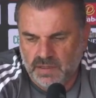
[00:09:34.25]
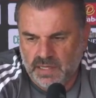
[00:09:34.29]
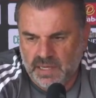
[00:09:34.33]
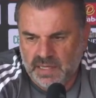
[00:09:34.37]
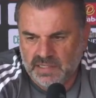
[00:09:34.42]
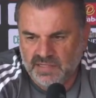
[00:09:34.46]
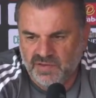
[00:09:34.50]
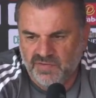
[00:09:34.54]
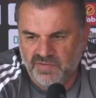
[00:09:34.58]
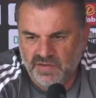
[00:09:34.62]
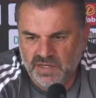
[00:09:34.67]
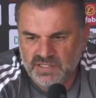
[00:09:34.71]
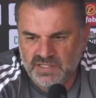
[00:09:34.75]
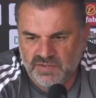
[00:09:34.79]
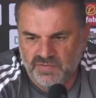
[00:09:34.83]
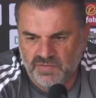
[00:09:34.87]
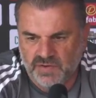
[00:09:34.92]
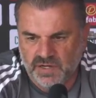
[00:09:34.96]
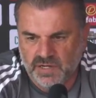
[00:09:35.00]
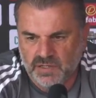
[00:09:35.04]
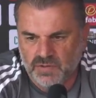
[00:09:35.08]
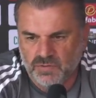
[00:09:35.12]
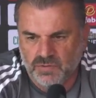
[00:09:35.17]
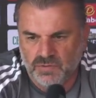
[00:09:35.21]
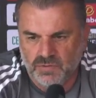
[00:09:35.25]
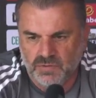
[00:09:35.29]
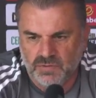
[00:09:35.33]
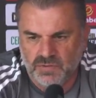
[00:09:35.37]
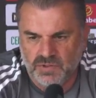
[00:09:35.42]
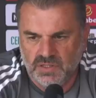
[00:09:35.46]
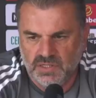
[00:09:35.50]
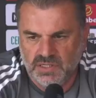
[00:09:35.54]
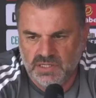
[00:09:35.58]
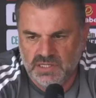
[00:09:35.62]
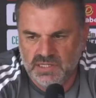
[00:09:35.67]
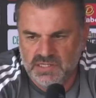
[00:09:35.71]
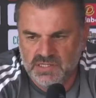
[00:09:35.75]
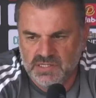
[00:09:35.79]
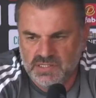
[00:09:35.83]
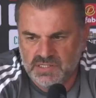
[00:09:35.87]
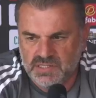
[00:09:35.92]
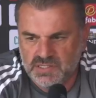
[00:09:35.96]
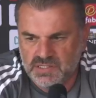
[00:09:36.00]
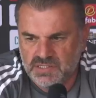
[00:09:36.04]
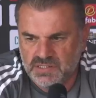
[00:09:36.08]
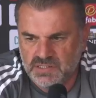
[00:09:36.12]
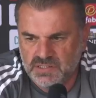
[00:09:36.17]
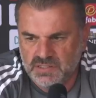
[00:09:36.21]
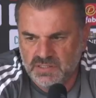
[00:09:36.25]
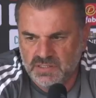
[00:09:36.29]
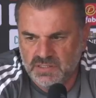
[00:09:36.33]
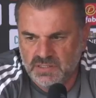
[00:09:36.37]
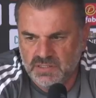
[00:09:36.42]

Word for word: our defensive record is